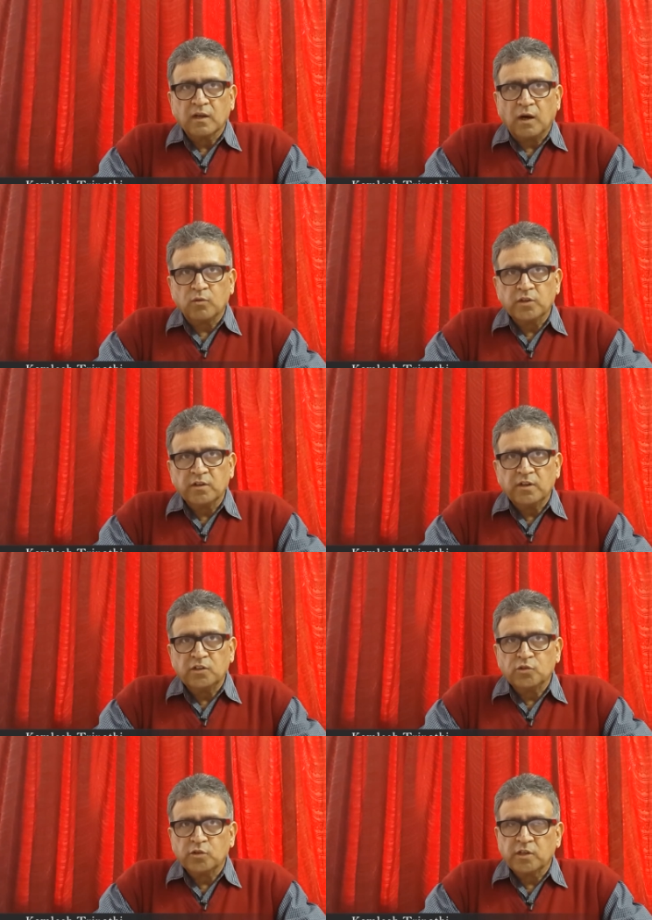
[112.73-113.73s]

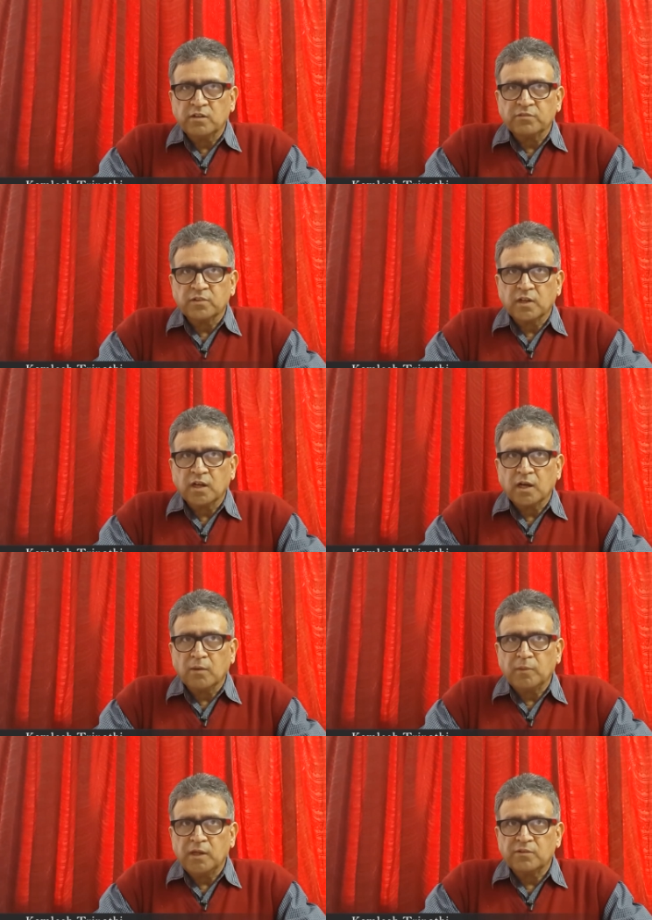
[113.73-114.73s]
counterintuitive
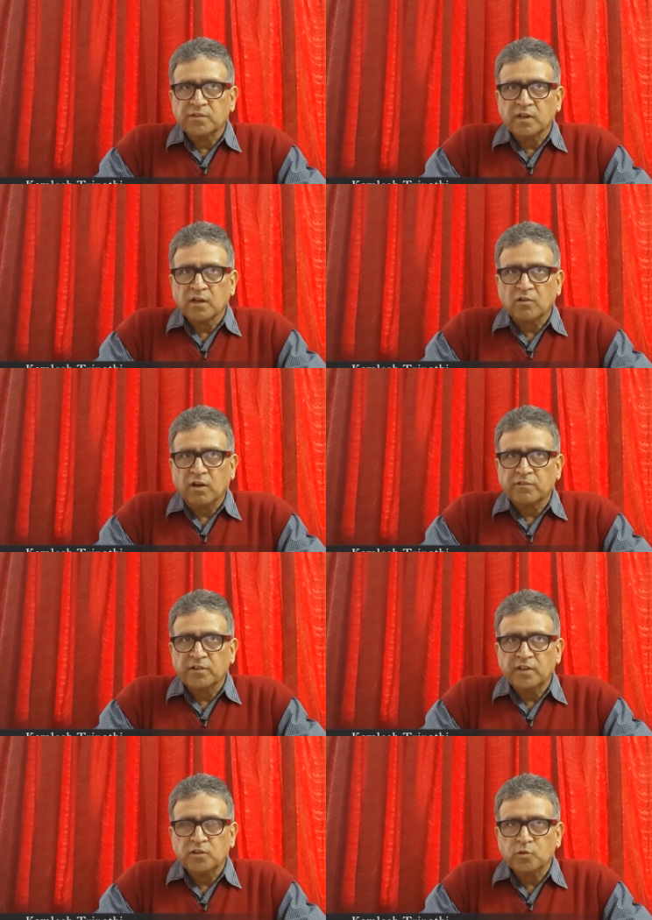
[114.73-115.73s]
uh, means uh,
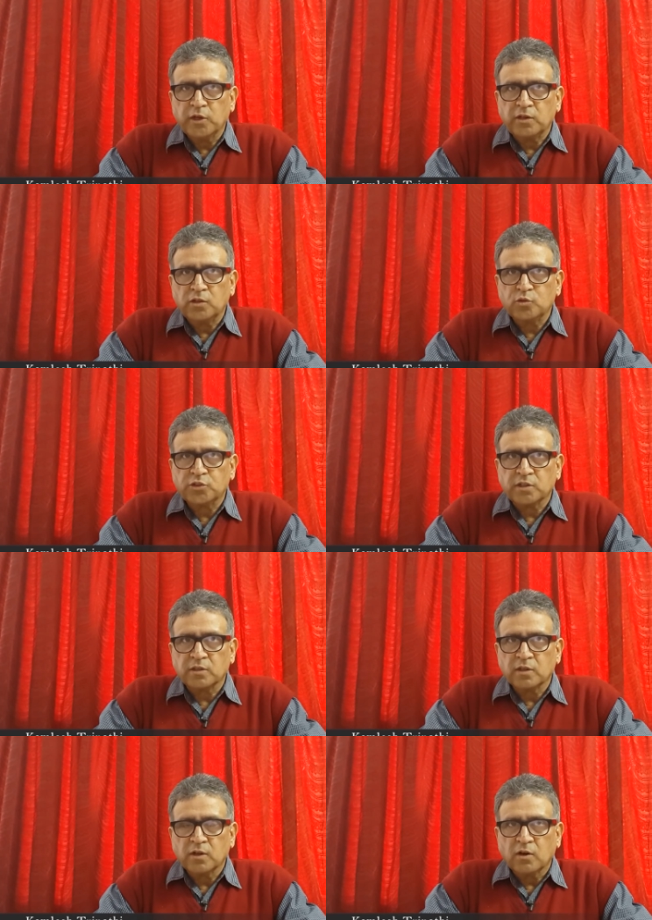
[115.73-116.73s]
contrary to
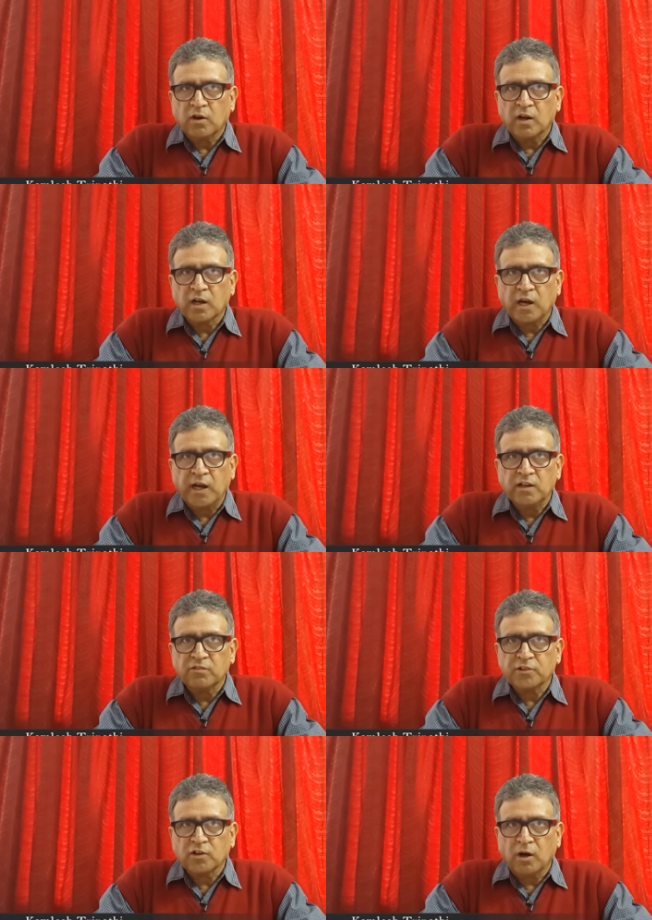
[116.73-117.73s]
intuition or a
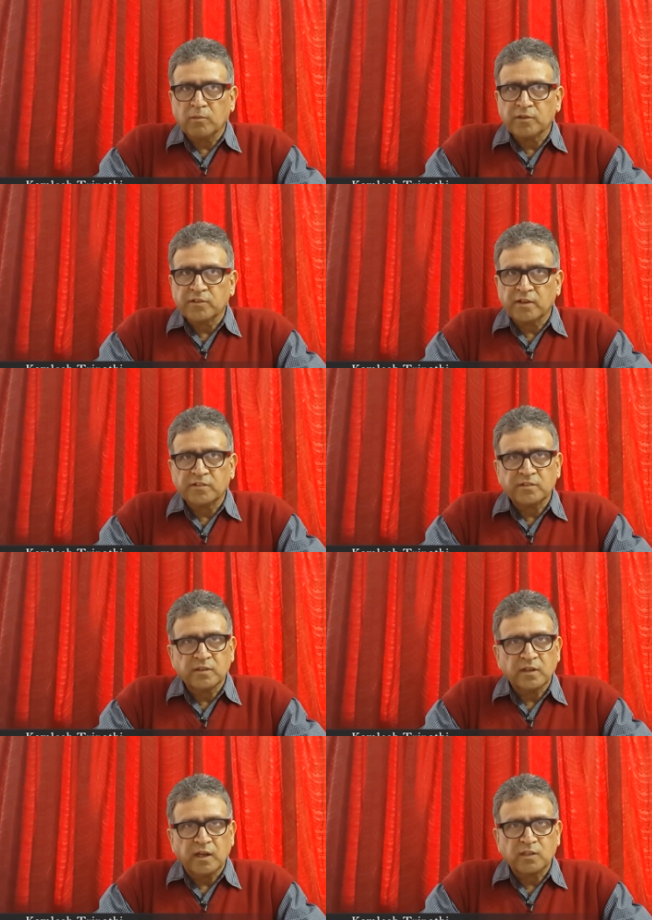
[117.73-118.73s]
kind of a common
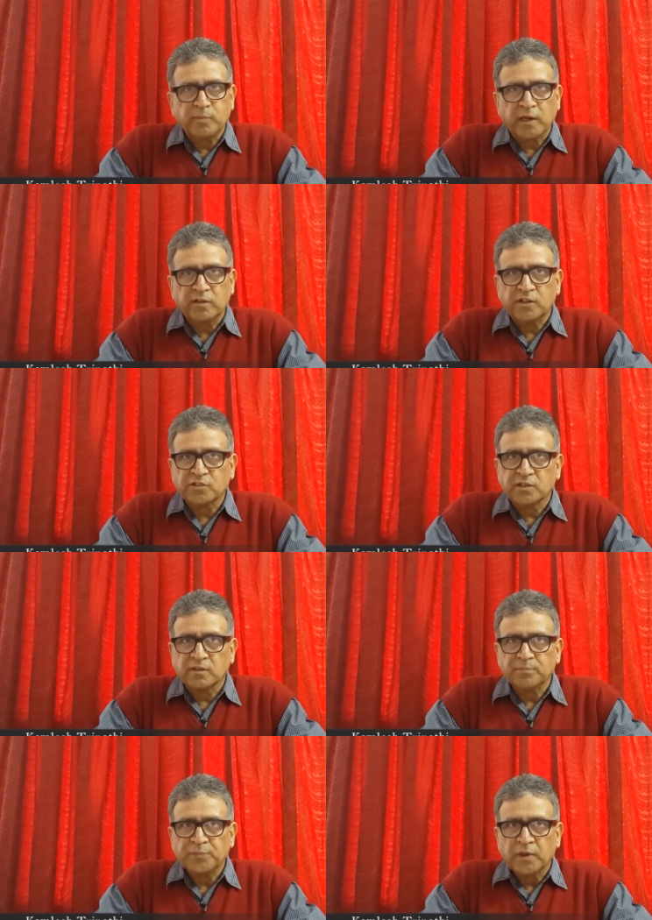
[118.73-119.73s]
sense
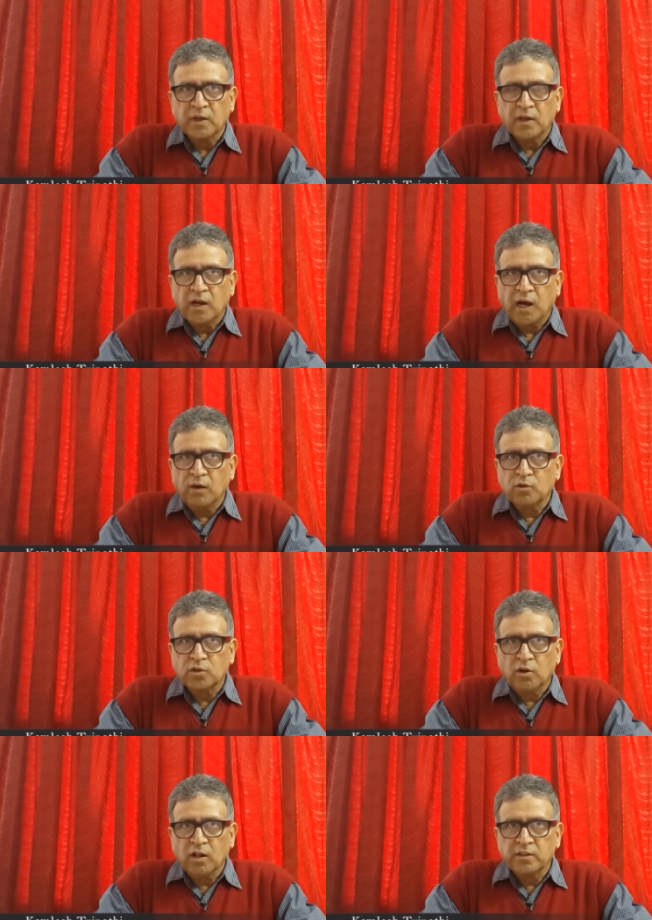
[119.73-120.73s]
expectation. I
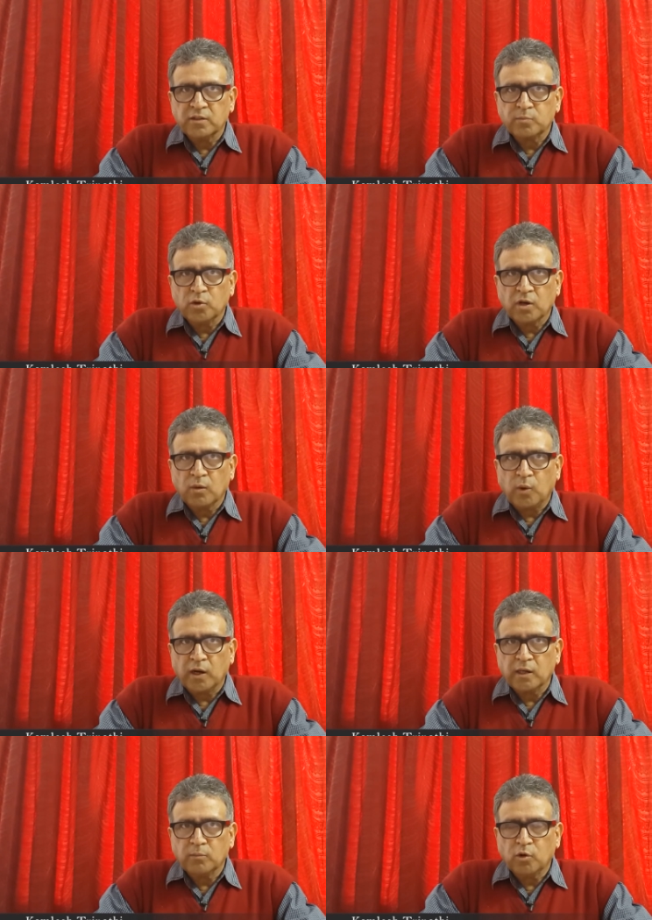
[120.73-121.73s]
would call this book a
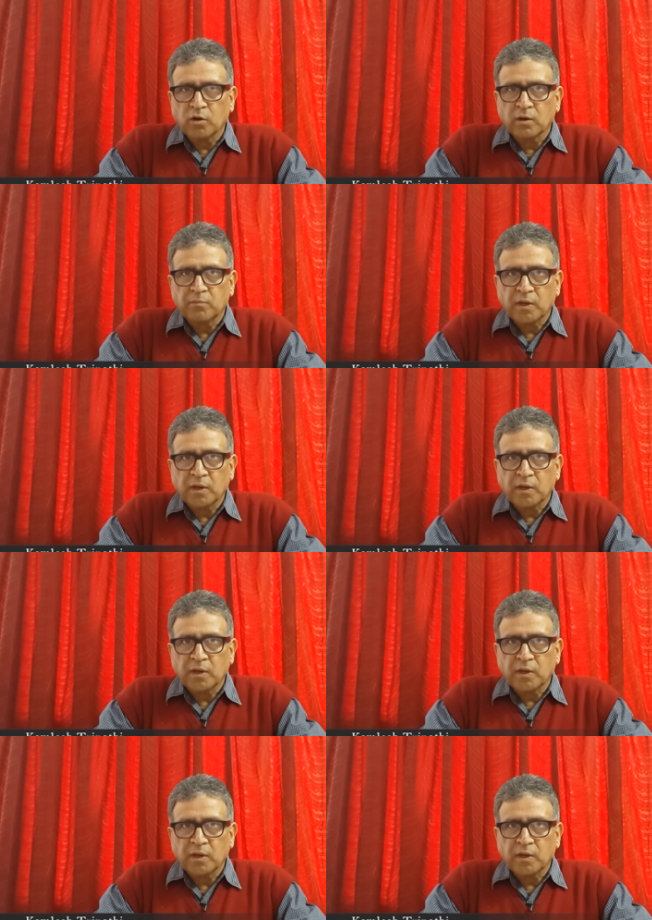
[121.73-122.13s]
wonder book